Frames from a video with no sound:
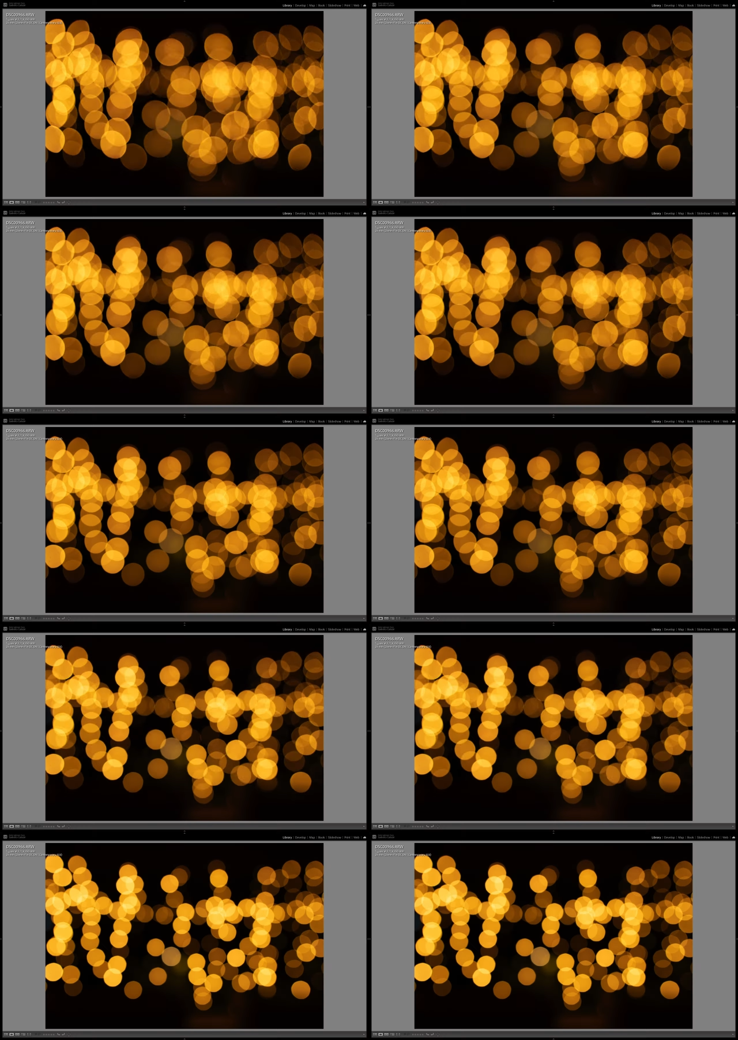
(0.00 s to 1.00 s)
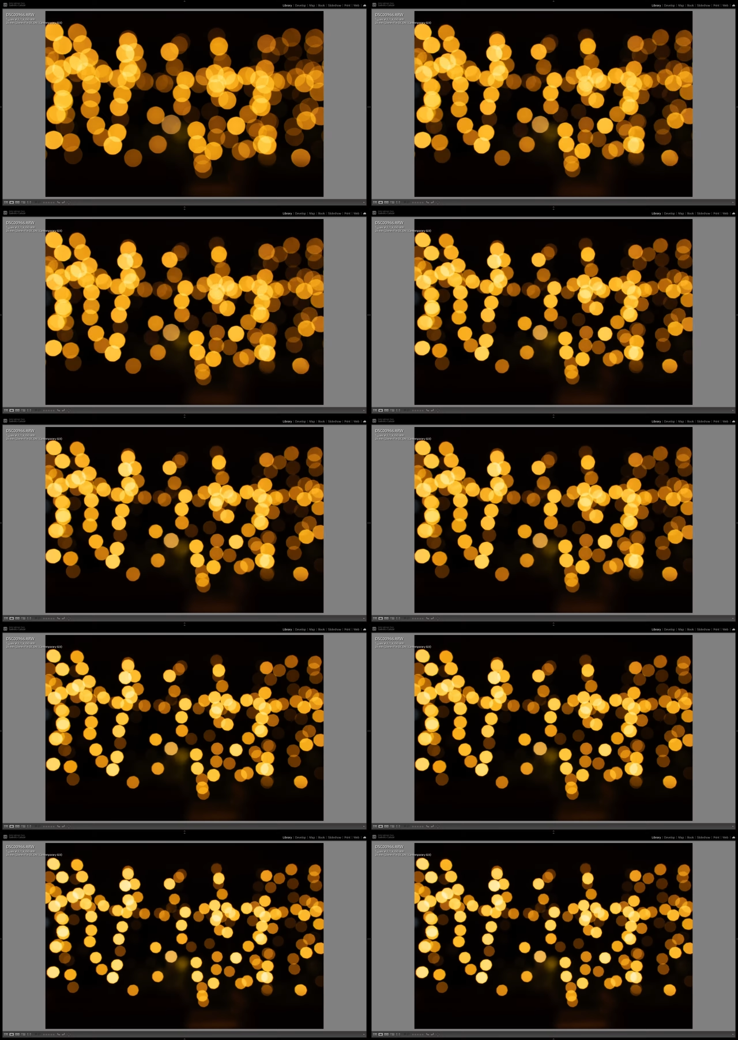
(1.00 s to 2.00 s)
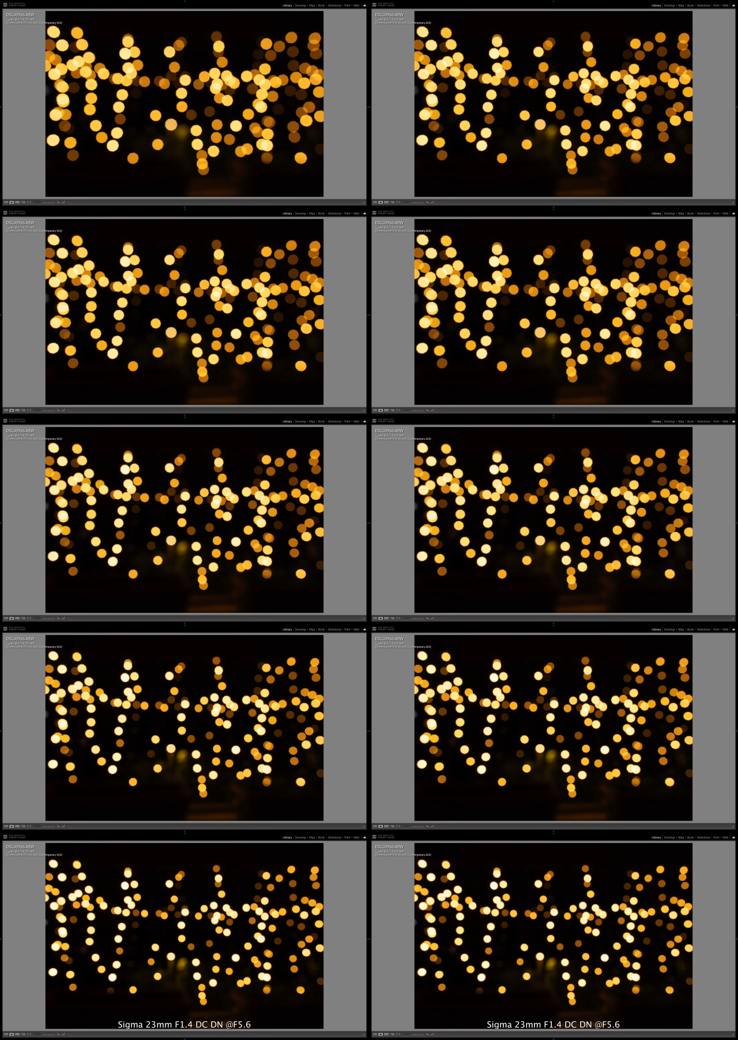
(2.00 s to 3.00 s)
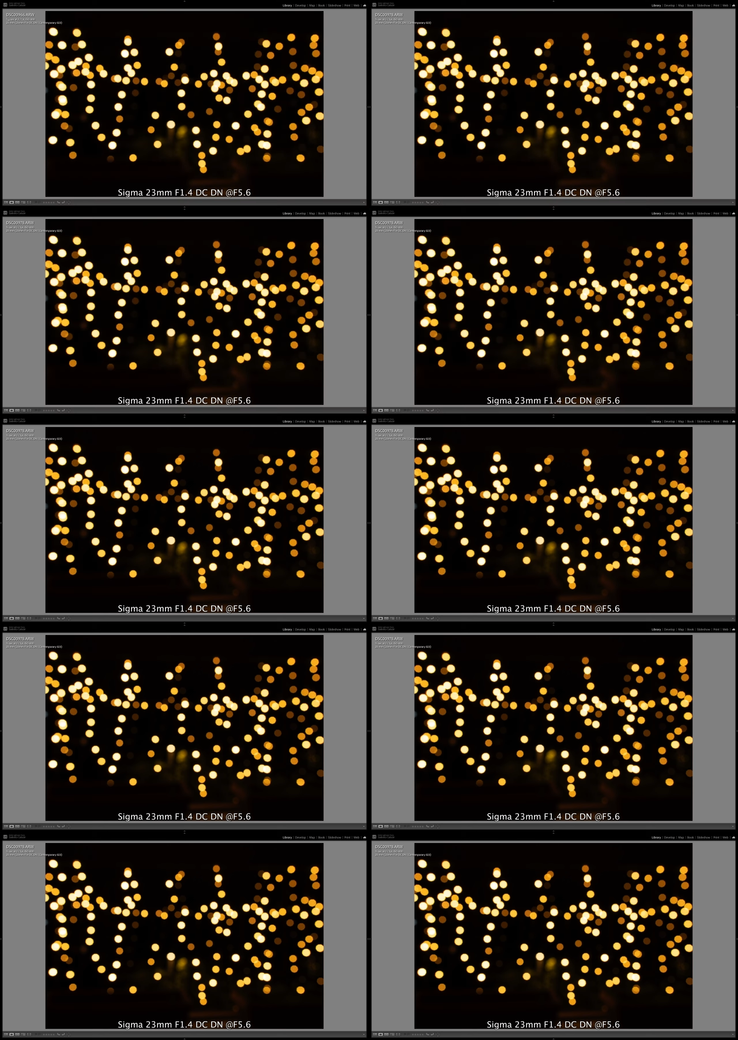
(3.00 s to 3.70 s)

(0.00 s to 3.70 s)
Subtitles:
(no speaker visible)